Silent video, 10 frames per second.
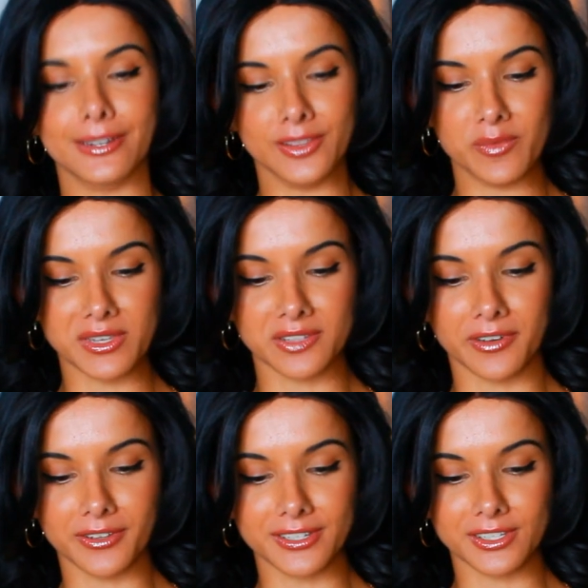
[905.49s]
in the midst
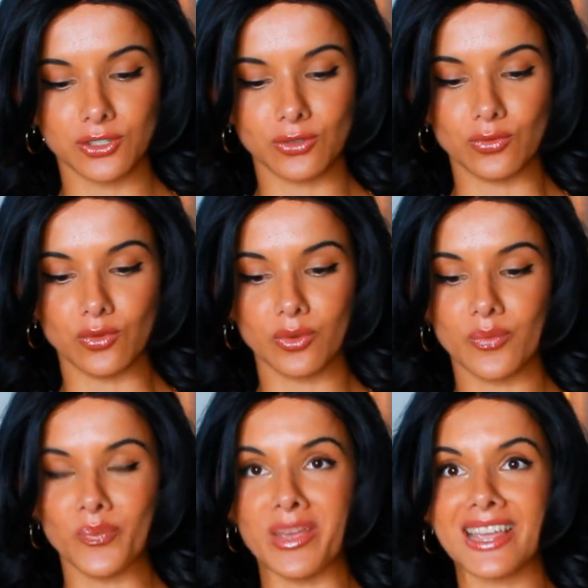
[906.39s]
of all this to
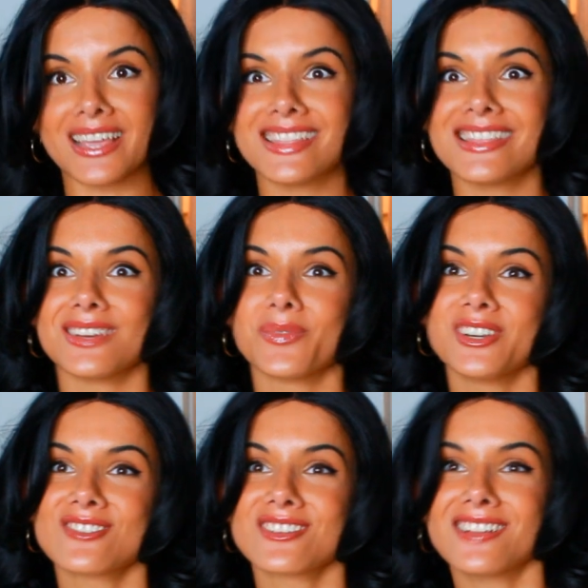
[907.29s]
make the
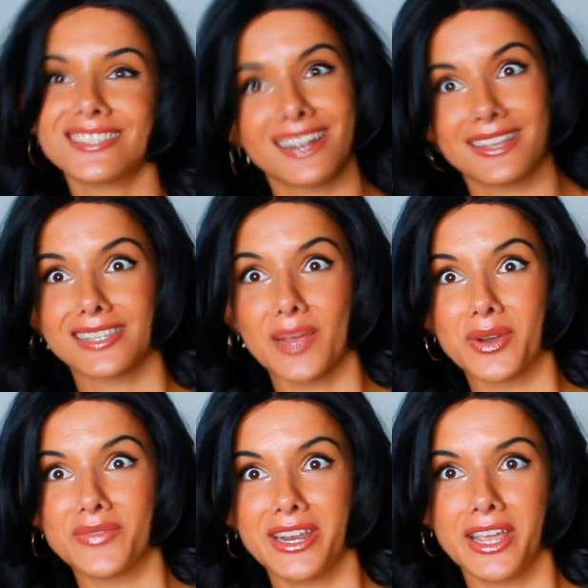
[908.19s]
winter closet a
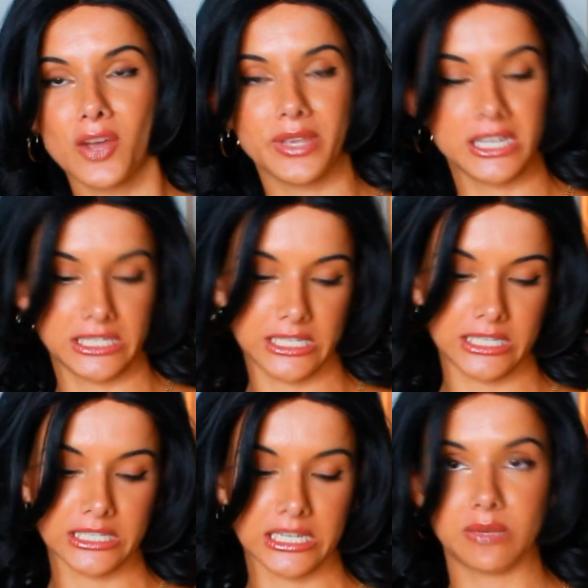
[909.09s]
separate video because
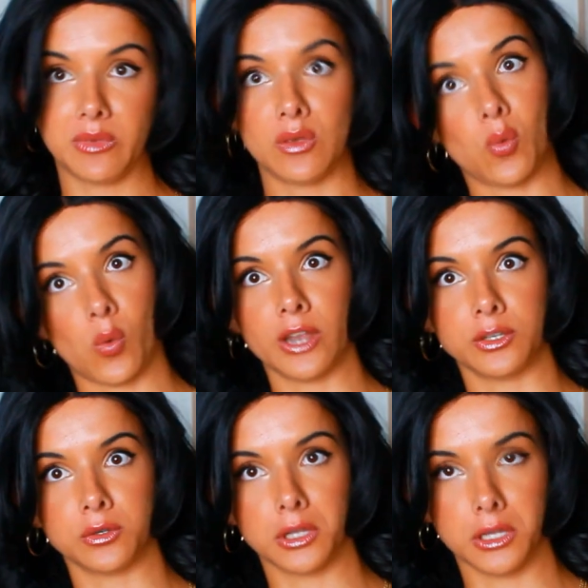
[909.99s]
this is gonna be way too